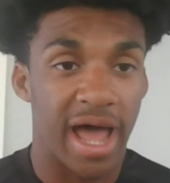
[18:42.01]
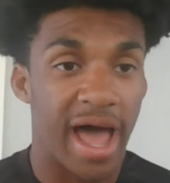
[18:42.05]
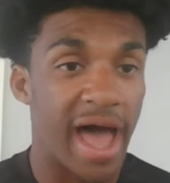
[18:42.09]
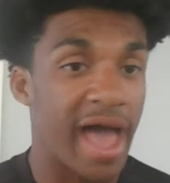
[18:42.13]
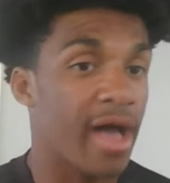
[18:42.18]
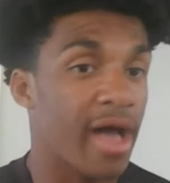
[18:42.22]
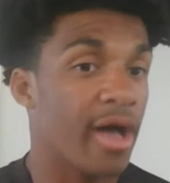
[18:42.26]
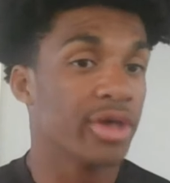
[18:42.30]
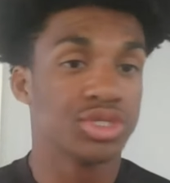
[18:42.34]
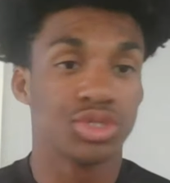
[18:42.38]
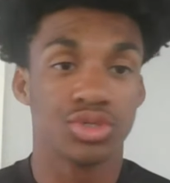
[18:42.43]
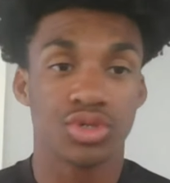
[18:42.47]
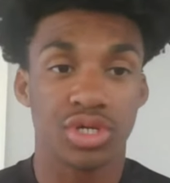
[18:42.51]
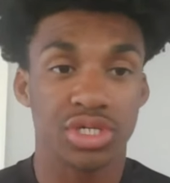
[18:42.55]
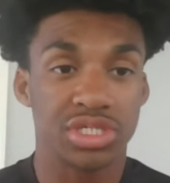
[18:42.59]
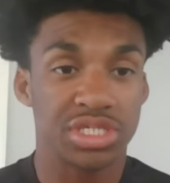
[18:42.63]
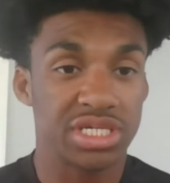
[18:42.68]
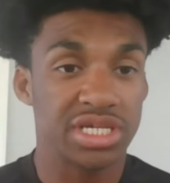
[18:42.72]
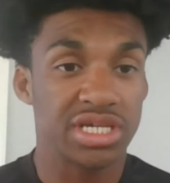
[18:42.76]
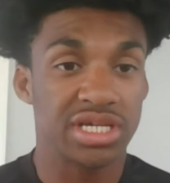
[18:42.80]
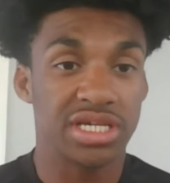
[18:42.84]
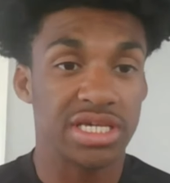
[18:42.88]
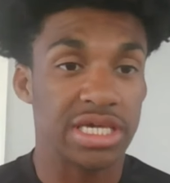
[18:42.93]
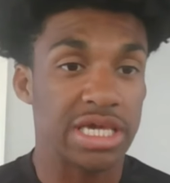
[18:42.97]
I also could
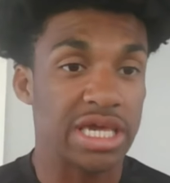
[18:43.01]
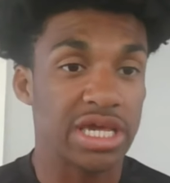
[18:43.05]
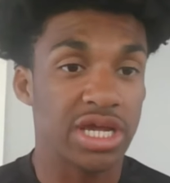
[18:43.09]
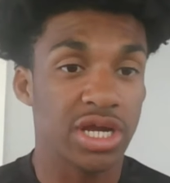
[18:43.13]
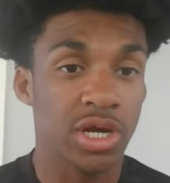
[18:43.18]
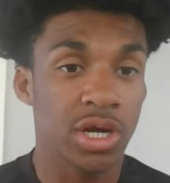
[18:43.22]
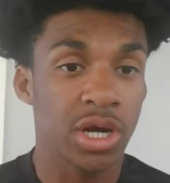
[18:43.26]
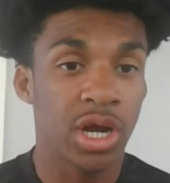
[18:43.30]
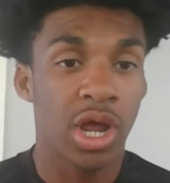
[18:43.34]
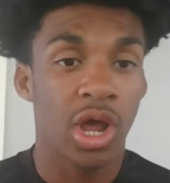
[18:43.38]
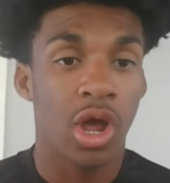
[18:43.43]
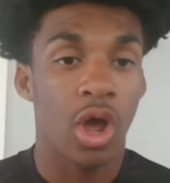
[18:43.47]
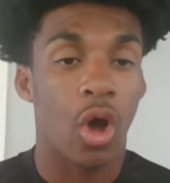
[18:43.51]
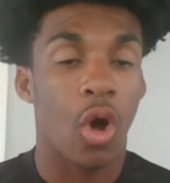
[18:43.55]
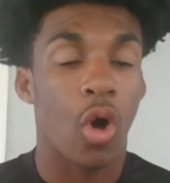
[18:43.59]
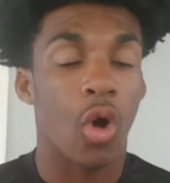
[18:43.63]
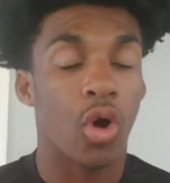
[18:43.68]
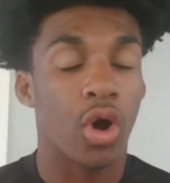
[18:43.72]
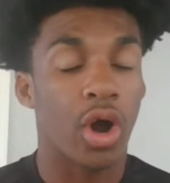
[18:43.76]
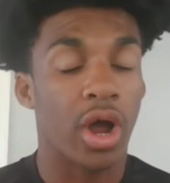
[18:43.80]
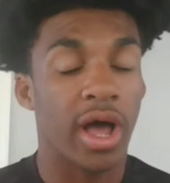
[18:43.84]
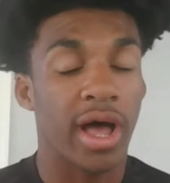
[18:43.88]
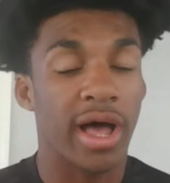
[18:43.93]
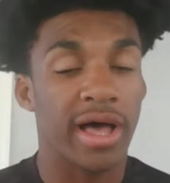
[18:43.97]
see a year
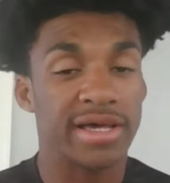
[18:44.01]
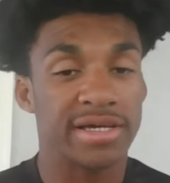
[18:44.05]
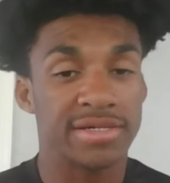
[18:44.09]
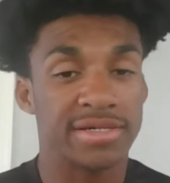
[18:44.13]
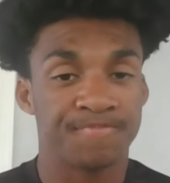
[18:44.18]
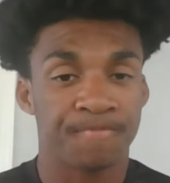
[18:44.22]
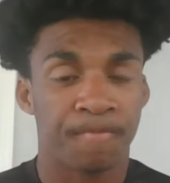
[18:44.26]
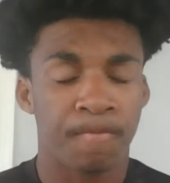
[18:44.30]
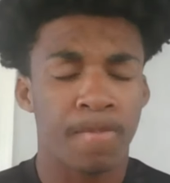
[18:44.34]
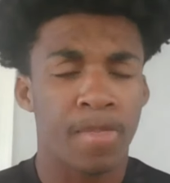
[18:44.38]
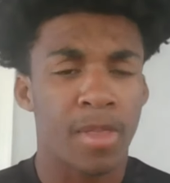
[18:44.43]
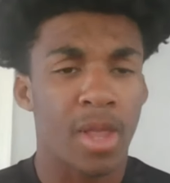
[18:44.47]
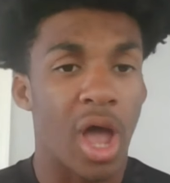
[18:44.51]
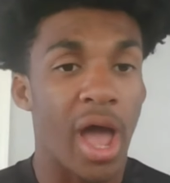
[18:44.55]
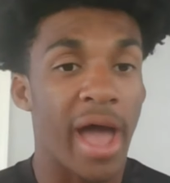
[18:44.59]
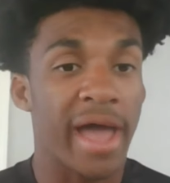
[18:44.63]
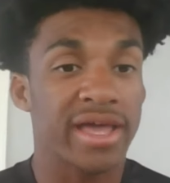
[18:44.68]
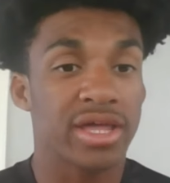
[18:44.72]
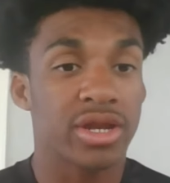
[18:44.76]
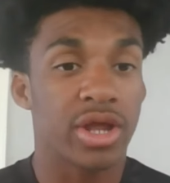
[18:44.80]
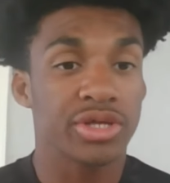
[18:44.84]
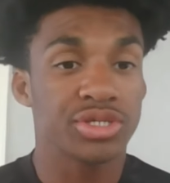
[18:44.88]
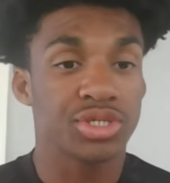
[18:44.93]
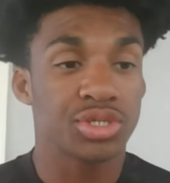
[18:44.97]
or I
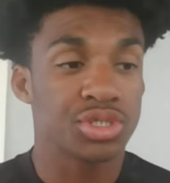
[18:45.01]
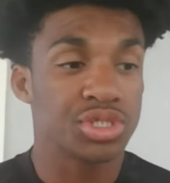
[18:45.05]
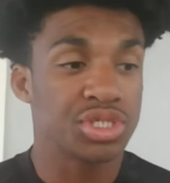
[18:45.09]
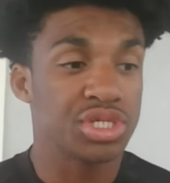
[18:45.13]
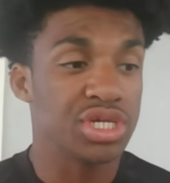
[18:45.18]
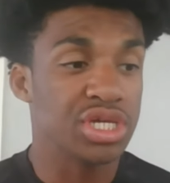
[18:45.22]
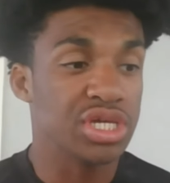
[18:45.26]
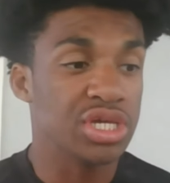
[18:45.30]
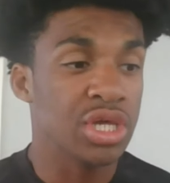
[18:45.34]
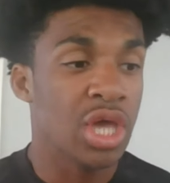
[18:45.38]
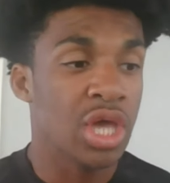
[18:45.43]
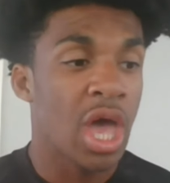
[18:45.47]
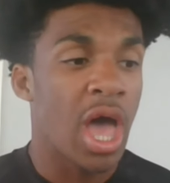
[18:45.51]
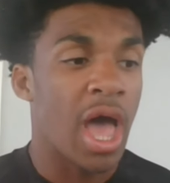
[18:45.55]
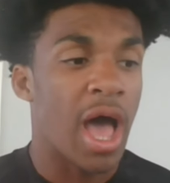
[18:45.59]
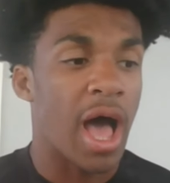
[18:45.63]
could also see